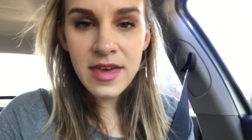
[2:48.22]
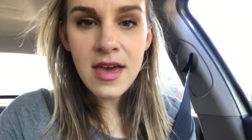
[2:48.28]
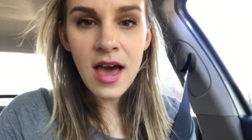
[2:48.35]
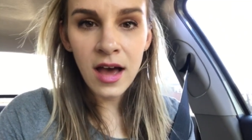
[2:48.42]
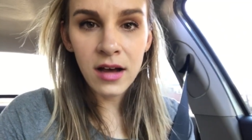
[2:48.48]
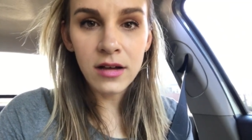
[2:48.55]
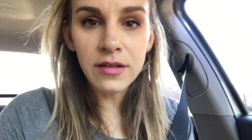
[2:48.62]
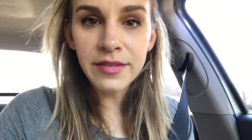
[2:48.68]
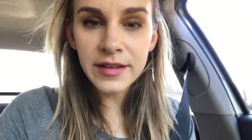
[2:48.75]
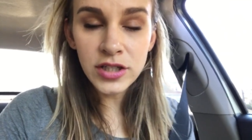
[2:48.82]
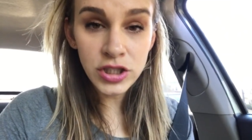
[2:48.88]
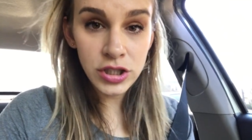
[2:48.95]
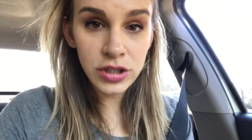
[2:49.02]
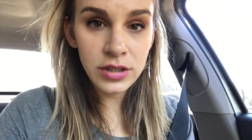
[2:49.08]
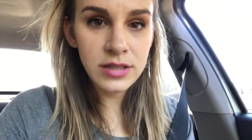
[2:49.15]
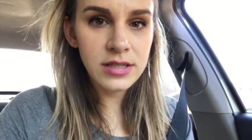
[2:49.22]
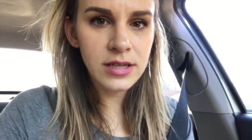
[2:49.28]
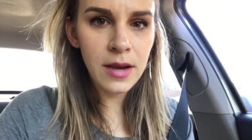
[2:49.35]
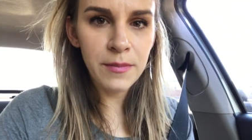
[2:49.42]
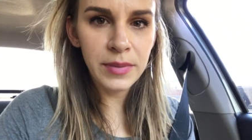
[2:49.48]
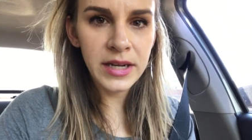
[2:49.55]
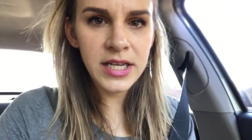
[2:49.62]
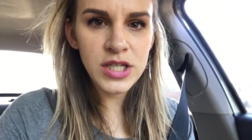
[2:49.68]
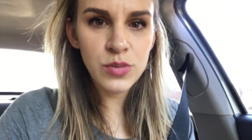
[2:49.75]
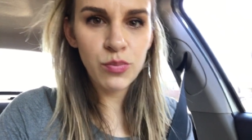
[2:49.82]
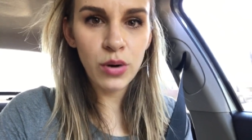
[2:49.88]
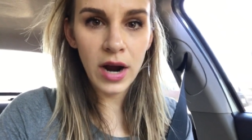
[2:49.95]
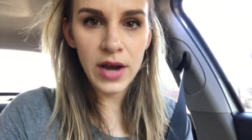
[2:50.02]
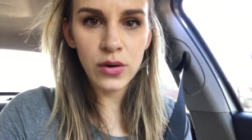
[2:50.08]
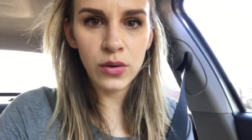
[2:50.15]
The health insurance company's
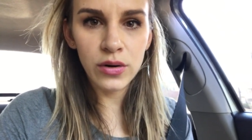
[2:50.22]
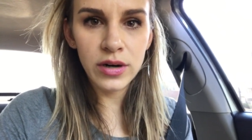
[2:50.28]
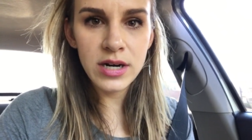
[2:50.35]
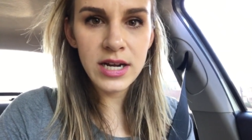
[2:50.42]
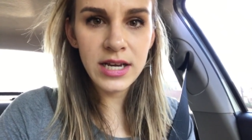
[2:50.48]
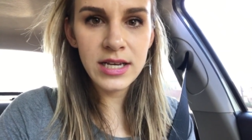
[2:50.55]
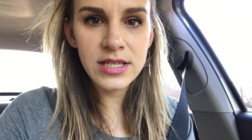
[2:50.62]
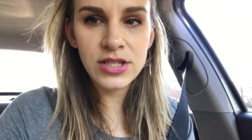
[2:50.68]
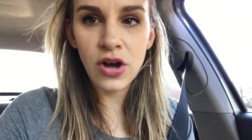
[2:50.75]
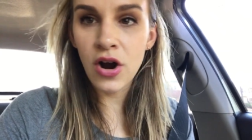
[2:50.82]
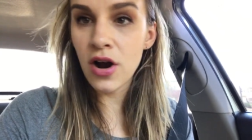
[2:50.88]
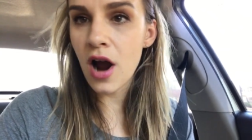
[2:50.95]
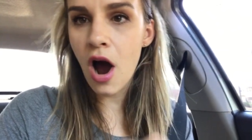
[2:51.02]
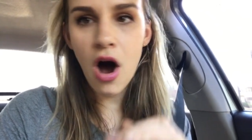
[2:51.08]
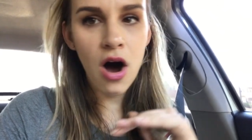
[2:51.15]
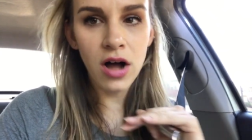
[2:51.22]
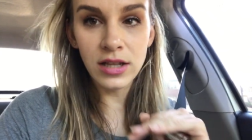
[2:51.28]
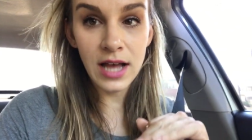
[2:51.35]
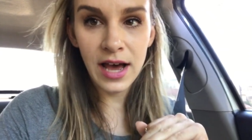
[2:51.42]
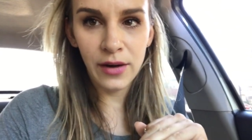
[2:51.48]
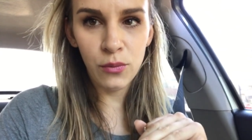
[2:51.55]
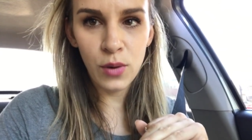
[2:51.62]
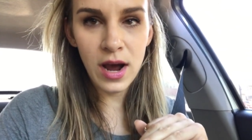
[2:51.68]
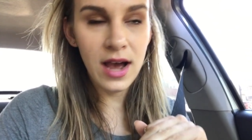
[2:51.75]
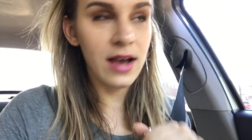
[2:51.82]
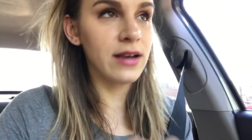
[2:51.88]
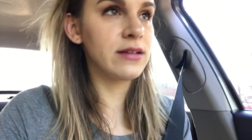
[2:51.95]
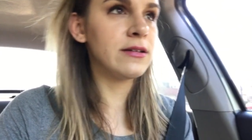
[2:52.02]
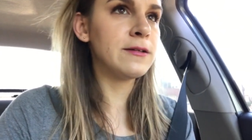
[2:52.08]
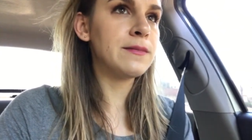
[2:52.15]
priorities are all out of
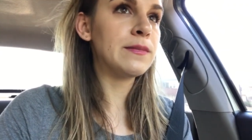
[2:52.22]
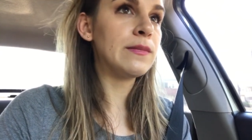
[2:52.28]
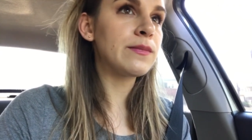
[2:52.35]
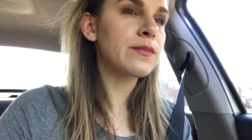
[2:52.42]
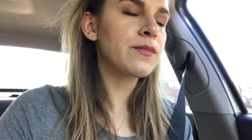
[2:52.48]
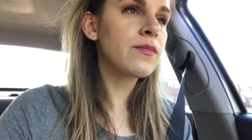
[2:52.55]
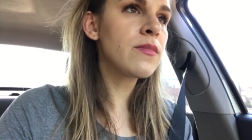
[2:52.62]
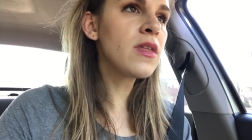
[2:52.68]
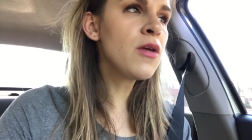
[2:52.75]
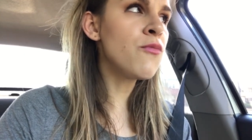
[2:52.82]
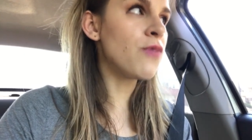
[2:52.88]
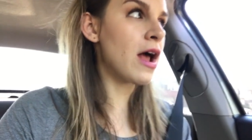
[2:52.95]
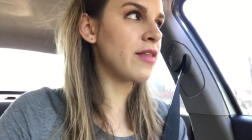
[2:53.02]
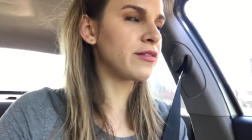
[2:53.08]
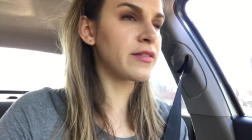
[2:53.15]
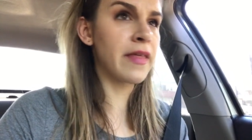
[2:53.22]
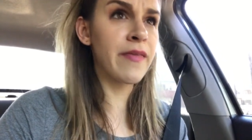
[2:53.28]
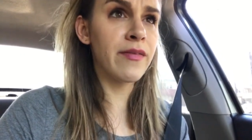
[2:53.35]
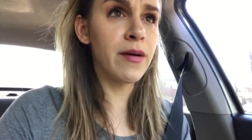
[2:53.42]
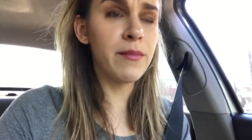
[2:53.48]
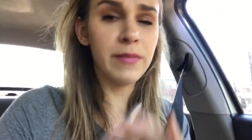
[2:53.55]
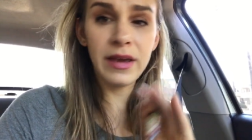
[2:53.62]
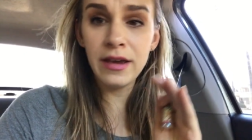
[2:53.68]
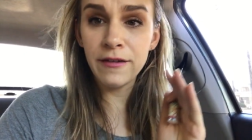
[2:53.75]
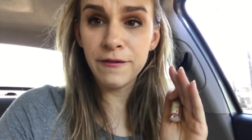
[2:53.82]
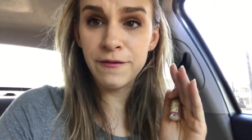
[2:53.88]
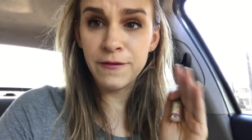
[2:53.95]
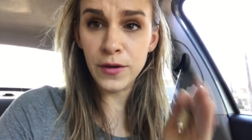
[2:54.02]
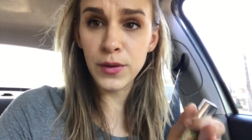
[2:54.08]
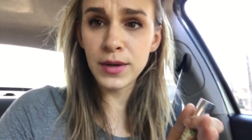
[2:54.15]
whack rather than them being
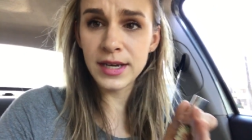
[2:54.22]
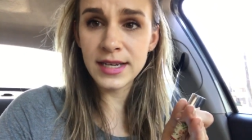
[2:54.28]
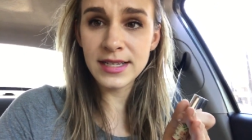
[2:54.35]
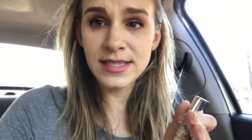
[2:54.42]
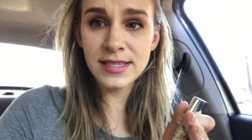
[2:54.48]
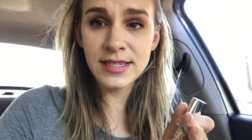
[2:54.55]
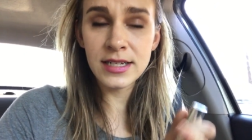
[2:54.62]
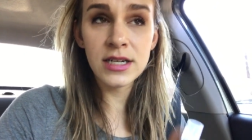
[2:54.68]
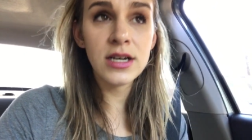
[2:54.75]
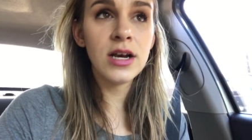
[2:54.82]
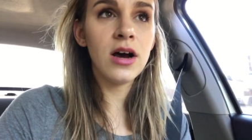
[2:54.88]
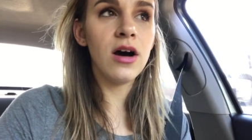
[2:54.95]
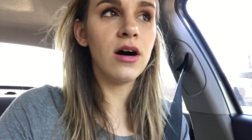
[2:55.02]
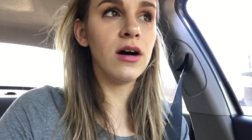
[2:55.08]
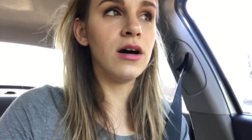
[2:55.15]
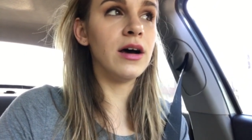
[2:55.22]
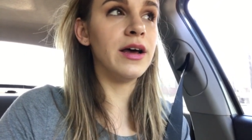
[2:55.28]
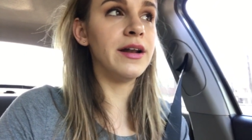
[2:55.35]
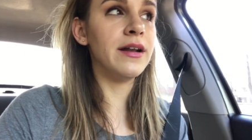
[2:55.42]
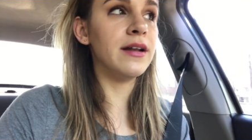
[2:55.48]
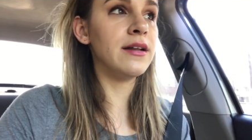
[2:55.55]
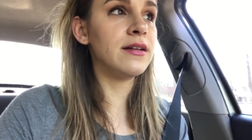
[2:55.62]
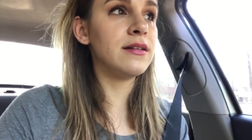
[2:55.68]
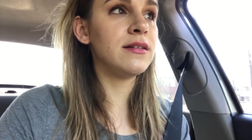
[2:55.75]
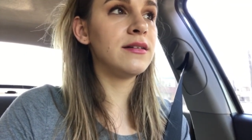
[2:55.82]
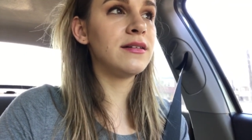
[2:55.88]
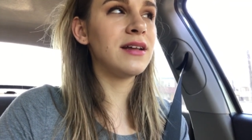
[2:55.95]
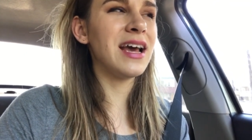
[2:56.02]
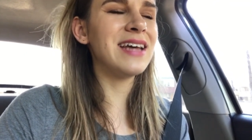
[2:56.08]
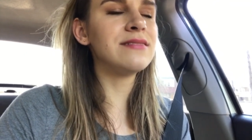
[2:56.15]
focused on,
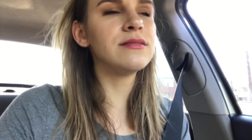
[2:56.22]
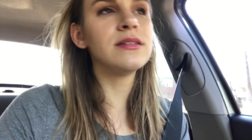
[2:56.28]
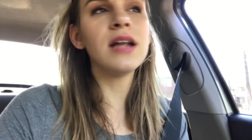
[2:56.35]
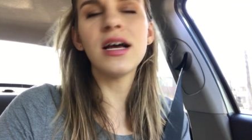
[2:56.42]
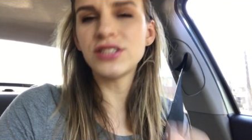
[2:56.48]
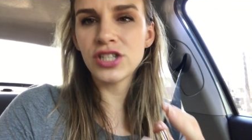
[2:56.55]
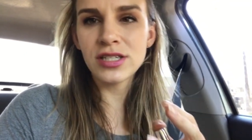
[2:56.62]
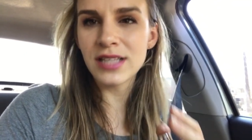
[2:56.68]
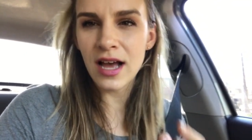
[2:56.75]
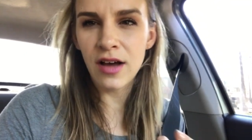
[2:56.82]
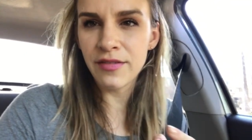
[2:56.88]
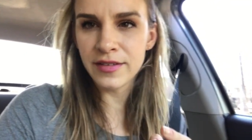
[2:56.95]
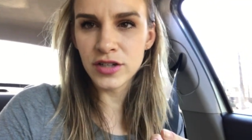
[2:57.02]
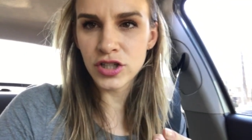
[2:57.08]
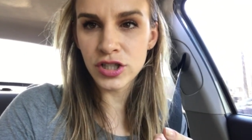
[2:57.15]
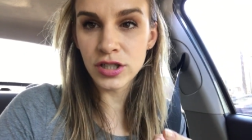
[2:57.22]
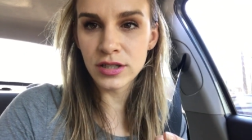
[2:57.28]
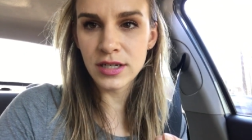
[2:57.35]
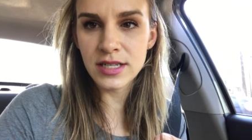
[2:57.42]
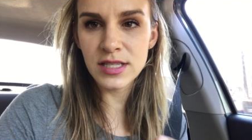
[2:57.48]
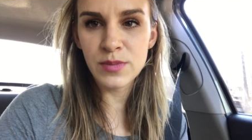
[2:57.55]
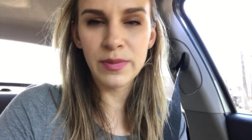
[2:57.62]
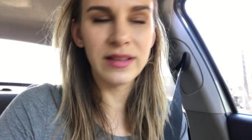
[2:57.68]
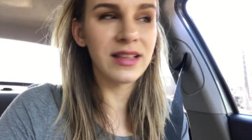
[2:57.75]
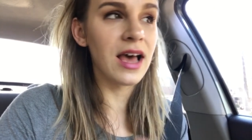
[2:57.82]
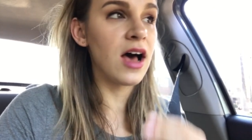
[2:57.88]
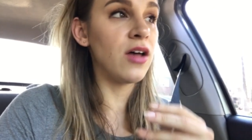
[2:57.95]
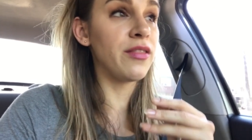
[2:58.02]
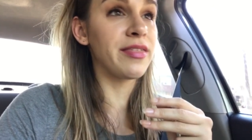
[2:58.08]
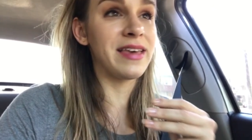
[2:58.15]
and not just the health insurance, but the
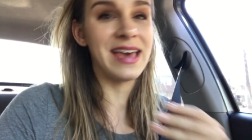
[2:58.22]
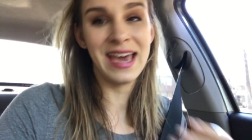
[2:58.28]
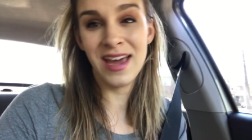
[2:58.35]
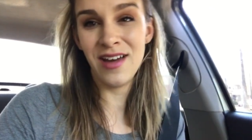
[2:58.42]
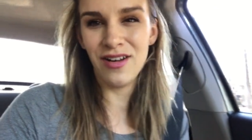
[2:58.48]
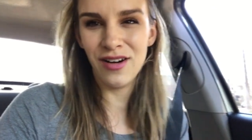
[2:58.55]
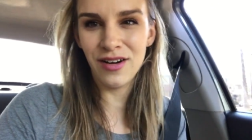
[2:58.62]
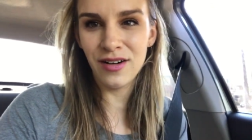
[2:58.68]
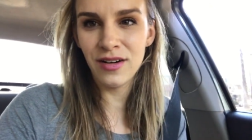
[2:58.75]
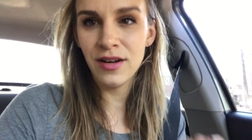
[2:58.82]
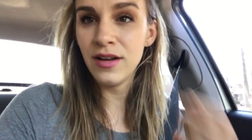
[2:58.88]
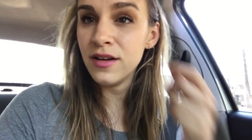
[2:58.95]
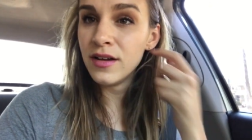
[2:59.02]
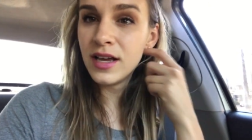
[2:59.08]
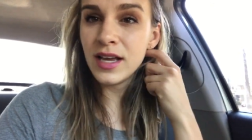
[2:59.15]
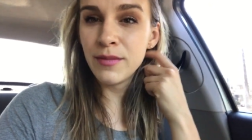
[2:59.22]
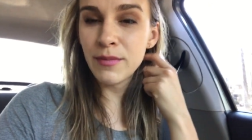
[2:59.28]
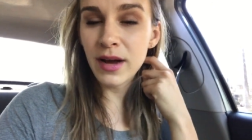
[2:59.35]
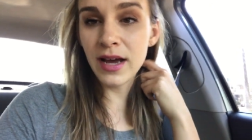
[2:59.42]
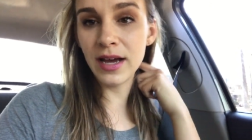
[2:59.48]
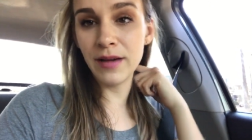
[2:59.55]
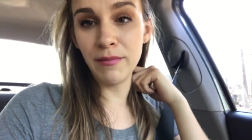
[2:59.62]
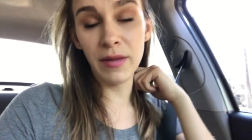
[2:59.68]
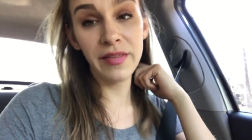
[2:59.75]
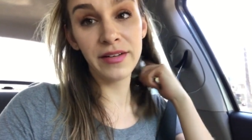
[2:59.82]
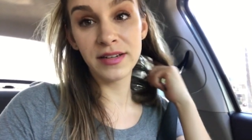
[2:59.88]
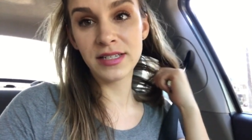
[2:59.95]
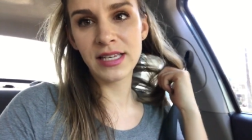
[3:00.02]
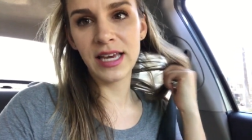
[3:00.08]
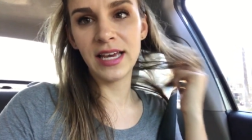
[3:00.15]
health care in my
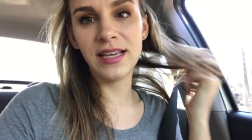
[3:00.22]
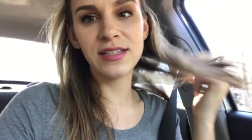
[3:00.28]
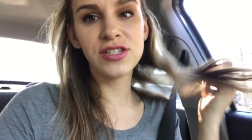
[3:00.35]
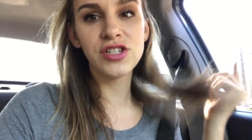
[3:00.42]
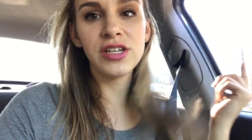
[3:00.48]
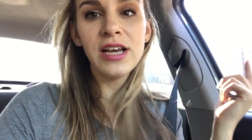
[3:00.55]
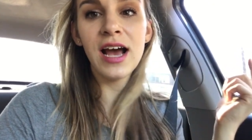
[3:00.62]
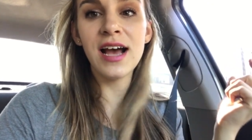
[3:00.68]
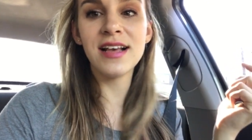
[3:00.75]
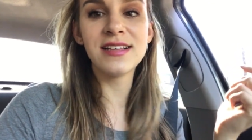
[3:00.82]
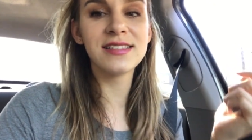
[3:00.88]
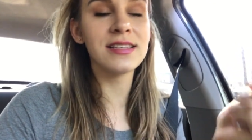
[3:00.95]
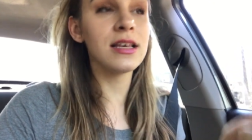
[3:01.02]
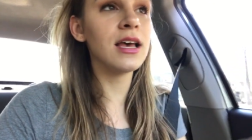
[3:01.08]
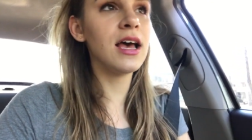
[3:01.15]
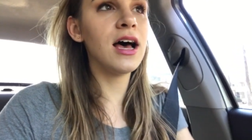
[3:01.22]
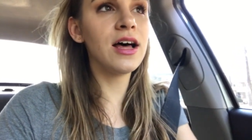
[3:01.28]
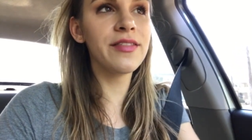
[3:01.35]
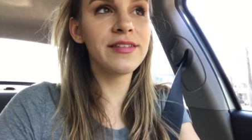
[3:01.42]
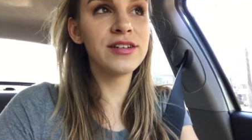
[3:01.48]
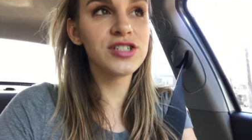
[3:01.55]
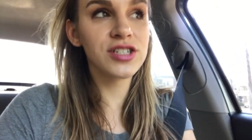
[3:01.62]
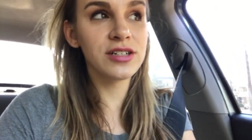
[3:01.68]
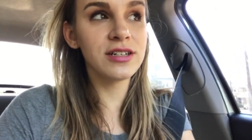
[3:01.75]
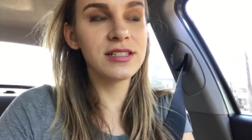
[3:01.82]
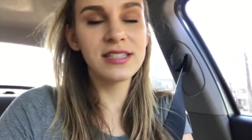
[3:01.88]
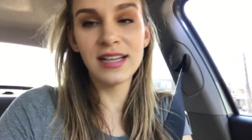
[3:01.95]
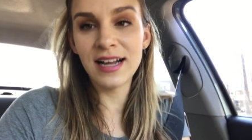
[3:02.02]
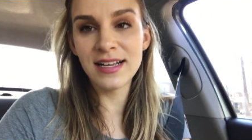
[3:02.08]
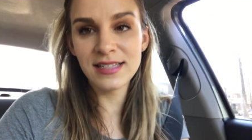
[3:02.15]
mother's case, she has health
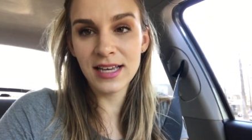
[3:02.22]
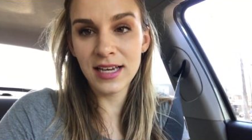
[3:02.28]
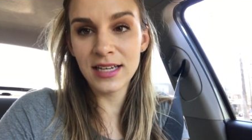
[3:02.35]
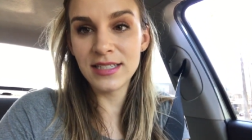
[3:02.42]
insurance that has like